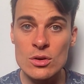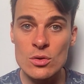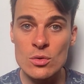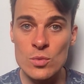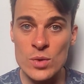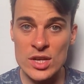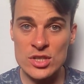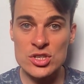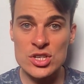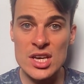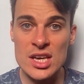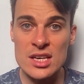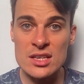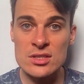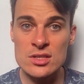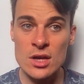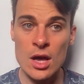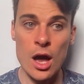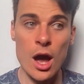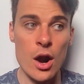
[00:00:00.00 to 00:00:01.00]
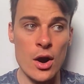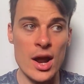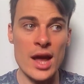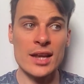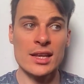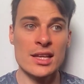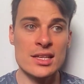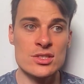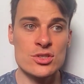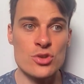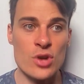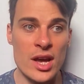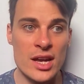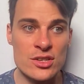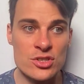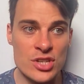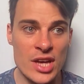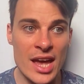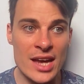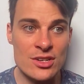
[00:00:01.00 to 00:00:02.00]
which is, all right, let's try
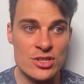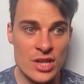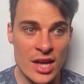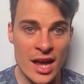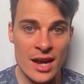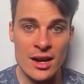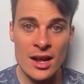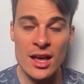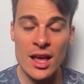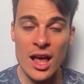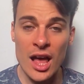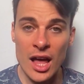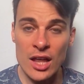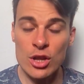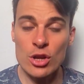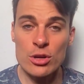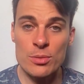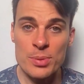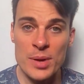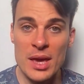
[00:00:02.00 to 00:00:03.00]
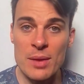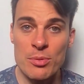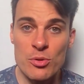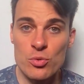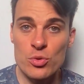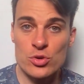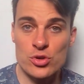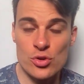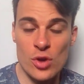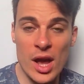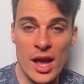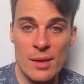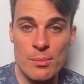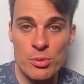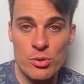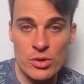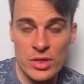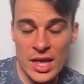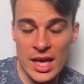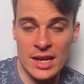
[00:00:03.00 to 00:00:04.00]
and change that. A lot of people will try and
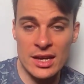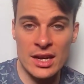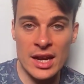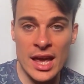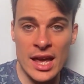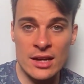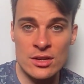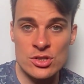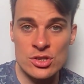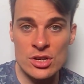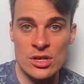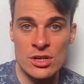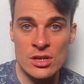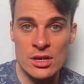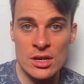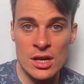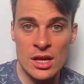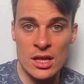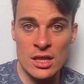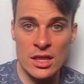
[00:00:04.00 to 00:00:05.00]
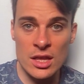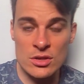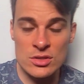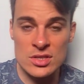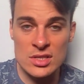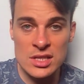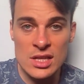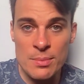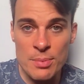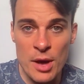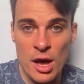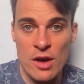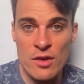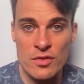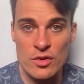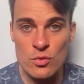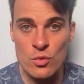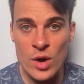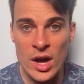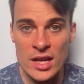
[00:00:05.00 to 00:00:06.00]
put that in action. They'll slip
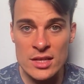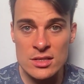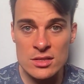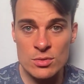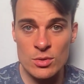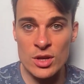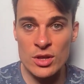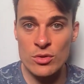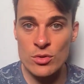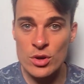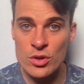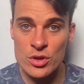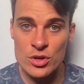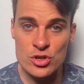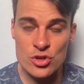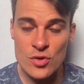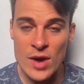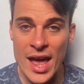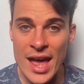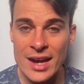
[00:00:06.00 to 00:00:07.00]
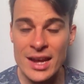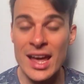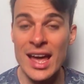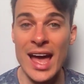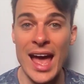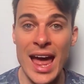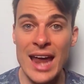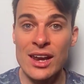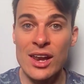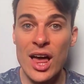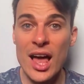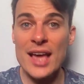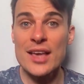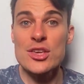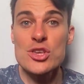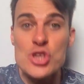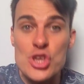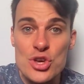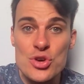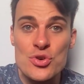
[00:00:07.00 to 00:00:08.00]
over once while they're on the track. And
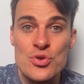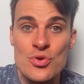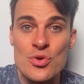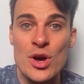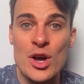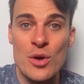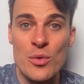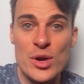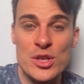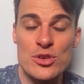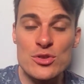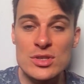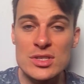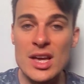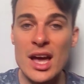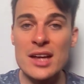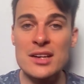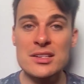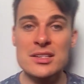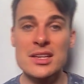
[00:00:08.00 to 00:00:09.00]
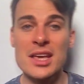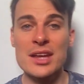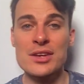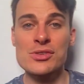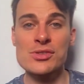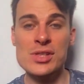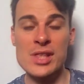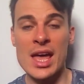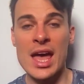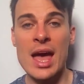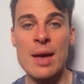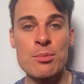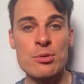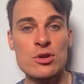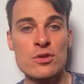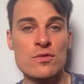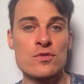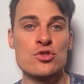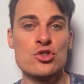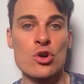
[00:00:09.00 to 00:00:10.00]
like you, when you started to get into the habit of